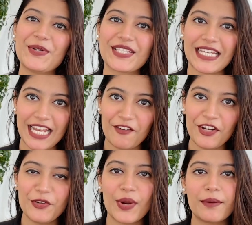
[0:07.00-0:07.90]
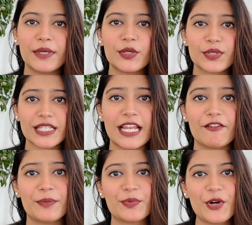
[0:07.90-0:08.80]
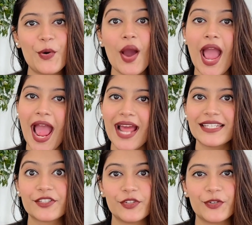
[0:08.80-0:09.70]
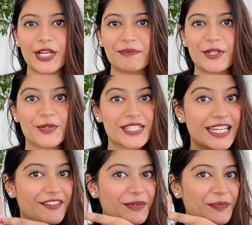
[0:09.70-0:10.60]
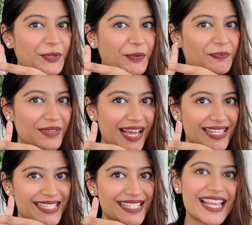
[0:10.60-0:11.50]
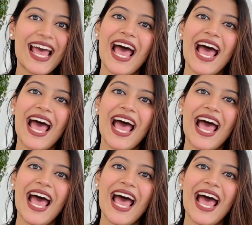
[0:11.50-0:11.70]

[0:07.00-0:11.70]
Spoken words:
Note 11, Redmi Note 11 Pro, and the Redmi Note 11 Pro Plus.